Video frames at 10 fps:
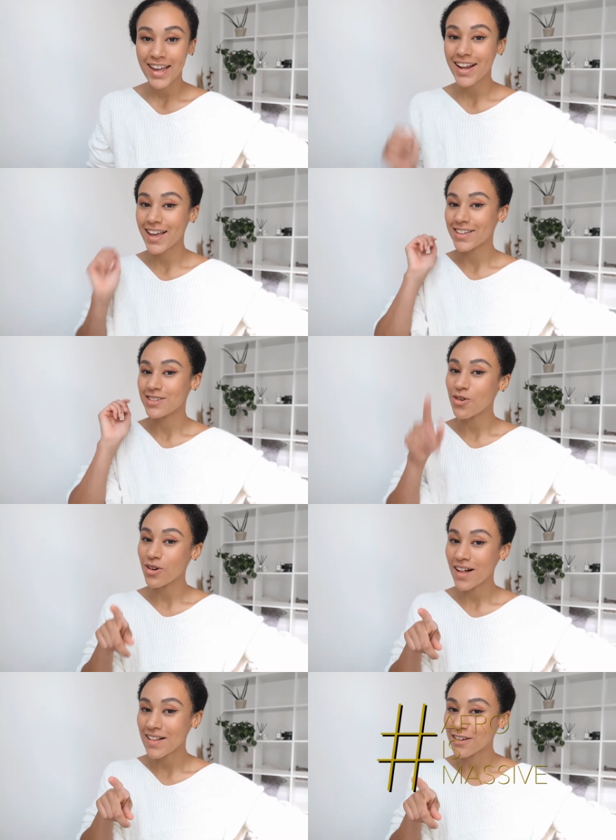It is your
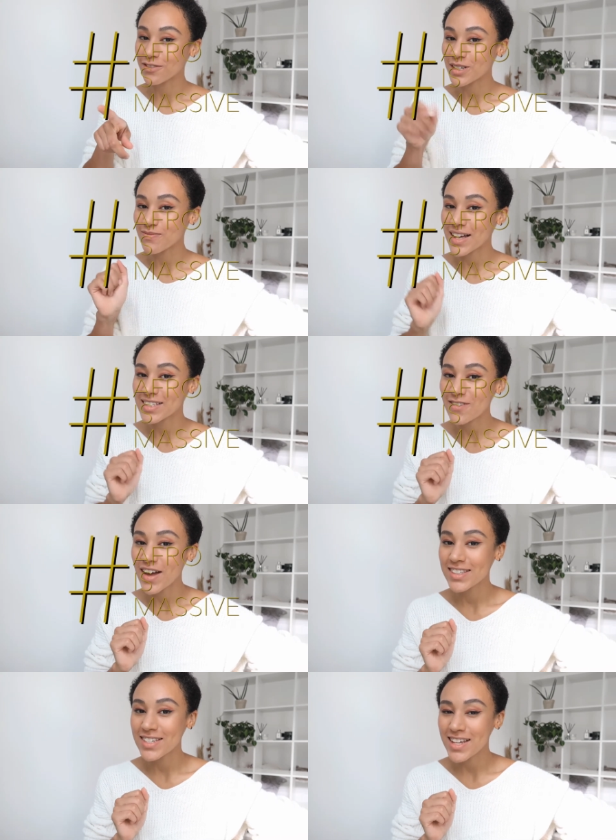girl Afro Is Massive
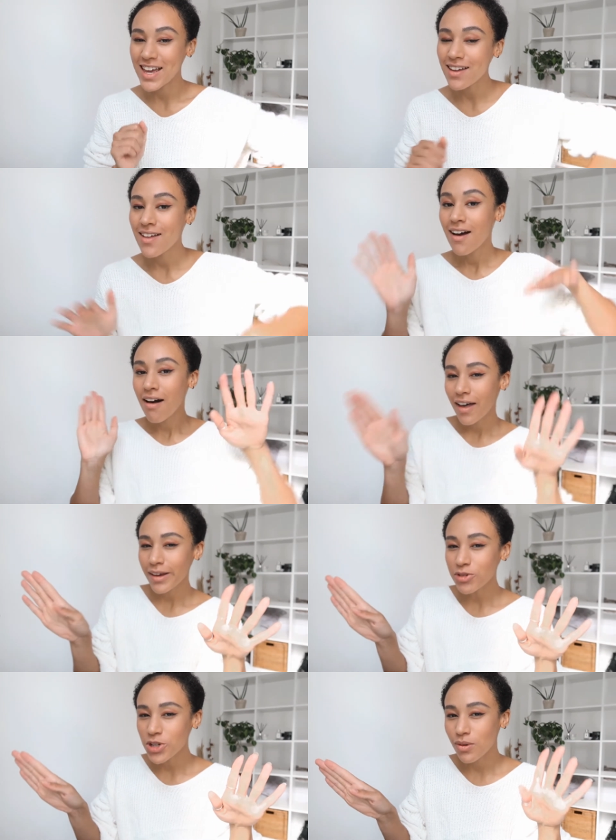and today
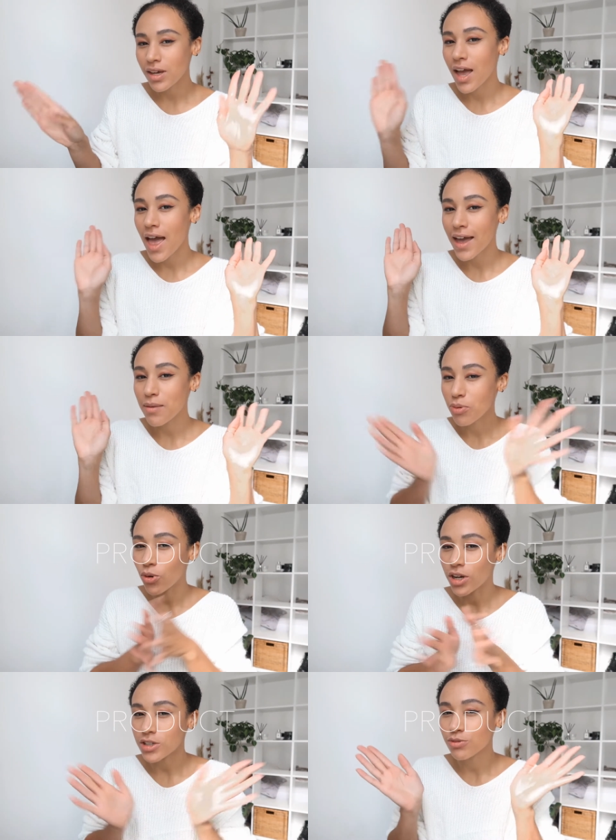I'm doing a
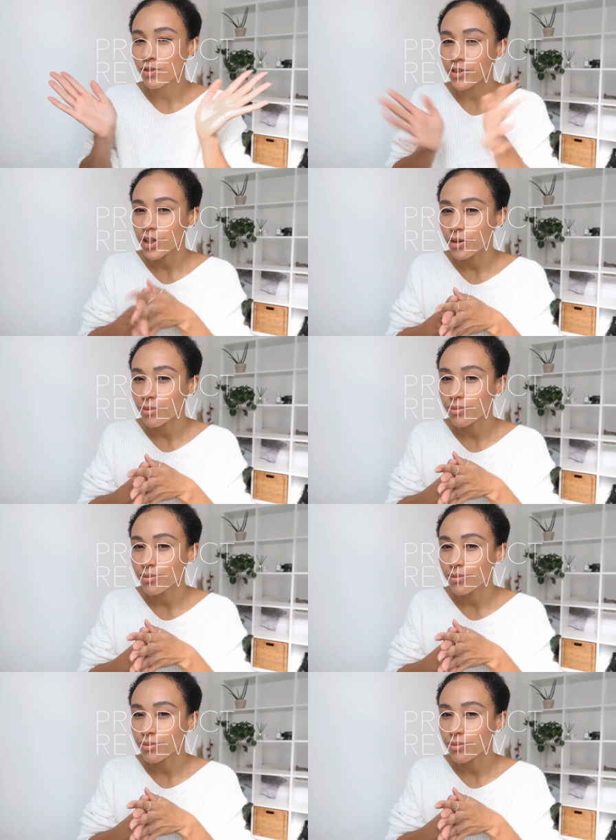product review.